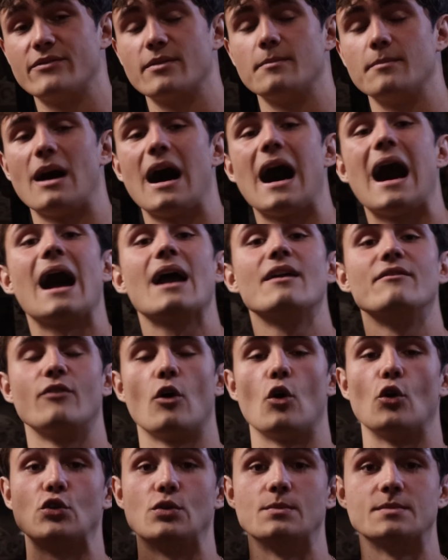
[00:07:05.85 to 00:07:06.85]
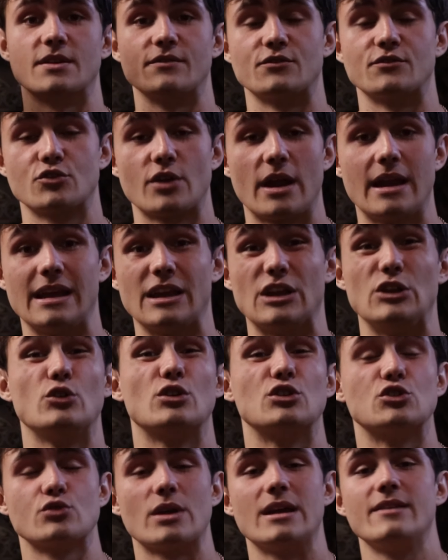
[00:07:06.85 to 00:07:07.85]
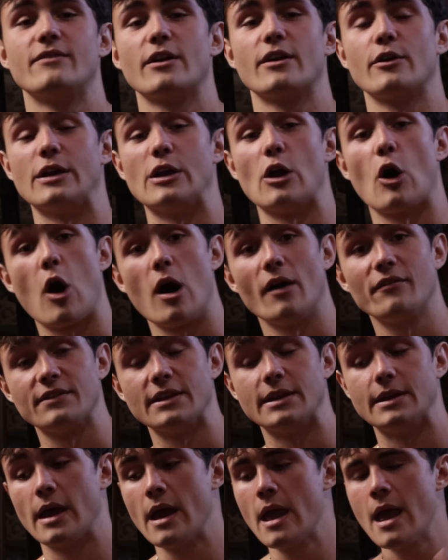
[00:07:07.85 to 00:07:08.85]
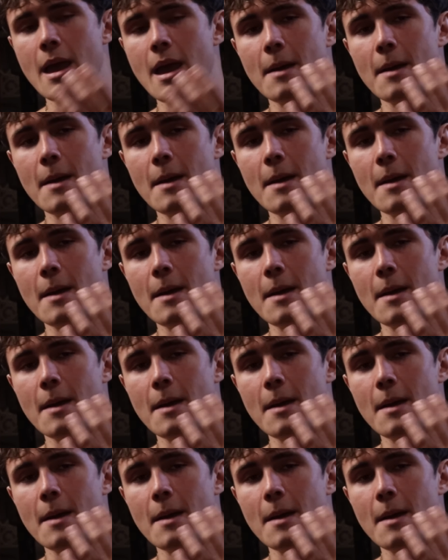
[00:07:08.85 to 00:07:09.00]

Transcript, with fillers: from high volumes of training and you can train very often.